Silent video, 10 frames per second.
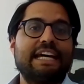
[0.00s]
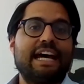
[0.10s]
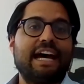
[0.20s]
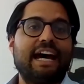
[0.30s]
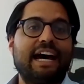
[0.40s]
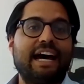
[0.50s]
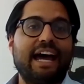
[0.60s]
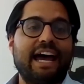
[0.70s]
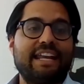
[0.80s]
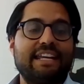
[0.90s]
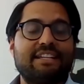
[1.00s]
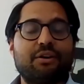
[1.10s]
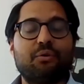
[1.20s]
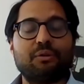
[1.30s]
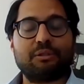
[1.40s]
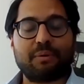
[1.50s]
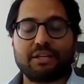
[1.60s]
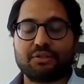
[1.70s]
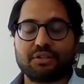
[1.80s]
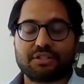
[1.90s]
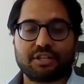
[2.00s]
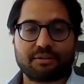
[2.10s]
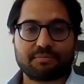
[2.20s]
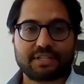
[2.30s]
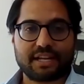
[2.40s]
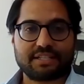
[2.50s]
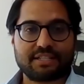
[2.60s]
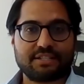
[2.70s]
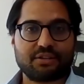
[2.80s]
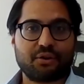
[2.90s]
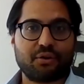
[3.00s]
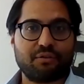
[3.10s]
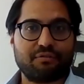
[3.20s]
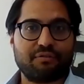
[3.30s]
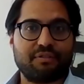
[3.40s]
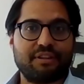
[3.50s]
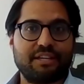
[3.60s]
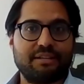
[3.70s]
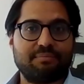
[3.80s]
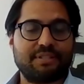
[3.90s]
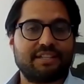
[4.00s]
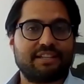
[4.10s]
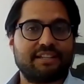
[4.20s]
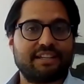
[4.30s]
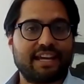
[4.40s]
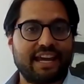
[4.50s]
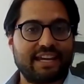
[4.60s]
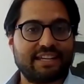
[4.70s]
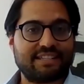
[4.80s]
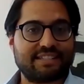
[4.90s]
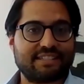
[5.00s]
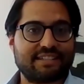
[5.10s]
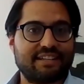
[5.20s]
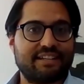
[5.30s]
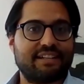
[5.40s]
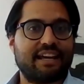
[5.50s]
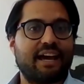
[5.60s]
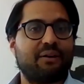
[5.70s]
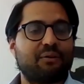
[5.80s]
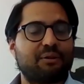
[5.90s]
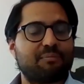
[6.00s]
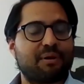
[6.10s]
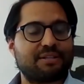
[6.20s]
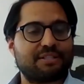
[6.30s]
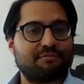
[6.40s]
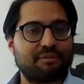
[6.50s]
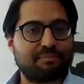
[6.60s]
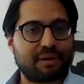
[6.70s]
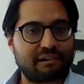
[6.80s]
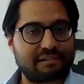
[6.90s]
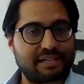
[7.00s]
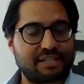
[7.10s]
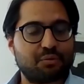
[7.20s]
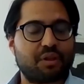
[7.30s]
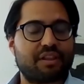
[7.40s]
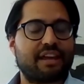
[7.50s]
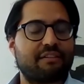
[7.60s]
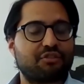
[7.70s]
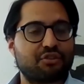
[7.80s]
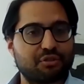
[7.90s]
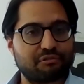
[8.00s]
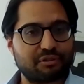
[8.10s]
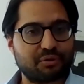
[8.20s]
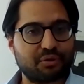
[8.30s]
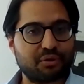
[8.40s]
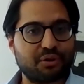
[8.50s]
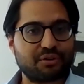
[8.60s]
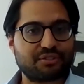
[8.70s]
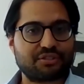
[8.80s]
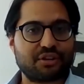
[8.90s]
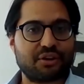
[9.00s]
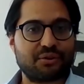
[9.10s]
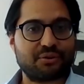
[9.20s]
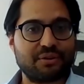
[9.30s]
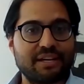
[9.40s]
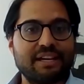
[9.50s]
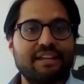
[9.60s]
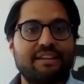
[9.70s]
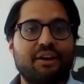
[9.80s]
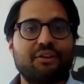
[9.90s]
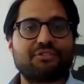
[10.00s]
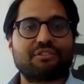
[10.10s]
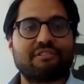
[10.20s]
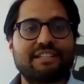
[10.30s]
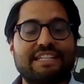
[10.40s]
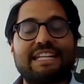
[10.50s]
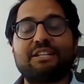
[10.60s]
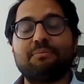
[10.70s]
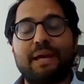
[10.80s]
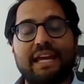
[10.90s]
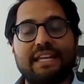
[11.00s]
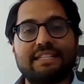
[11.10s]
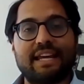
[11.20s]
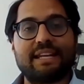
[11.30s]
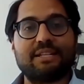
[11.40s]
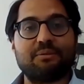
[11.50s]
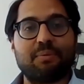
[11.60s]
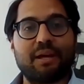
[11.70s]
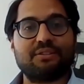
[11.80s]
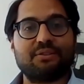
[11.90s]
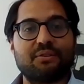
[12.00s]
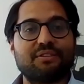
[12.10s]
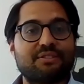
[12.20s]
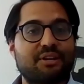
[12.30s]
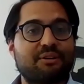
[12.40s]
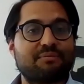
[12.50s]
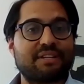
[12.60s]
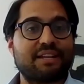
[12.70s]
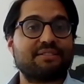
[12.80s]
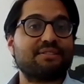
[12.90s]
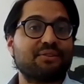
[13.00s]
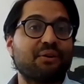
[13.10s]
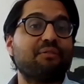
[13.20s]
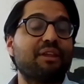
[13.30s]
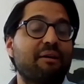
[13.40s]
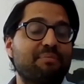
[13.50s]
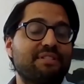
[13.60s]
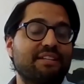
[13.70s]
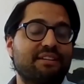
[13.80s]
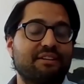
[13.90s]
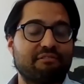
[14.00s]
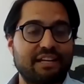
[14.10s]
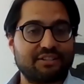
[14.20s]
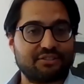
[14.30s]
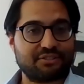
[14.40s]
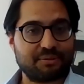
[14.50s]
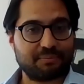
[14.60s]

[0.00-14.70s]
And it all depends on the circumstances of the particular case and how long the parties have been married and whether they have children or not. So the answer is it depends, and it depends on the circumstances of that particular relationship.